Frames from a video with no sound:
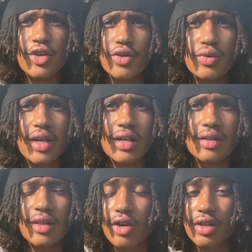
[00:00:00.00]
You
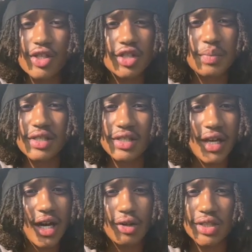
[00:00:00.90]
can literally just be
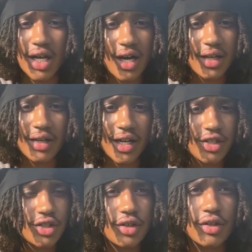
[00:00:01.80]
sitting outside in
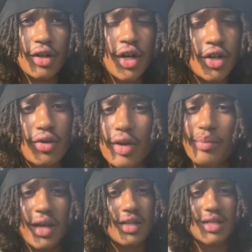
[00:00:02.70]
nature. You can
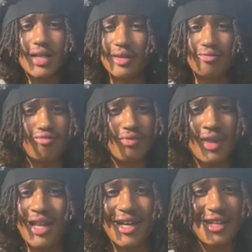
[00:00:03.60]
meditate
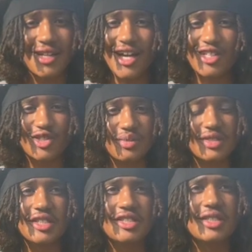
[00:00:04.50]
like in the natural
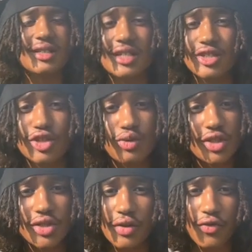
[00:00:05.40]
position, listen to a
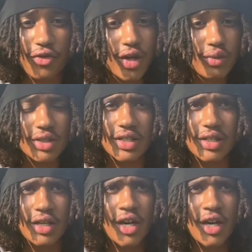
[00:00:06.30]
certain frequency.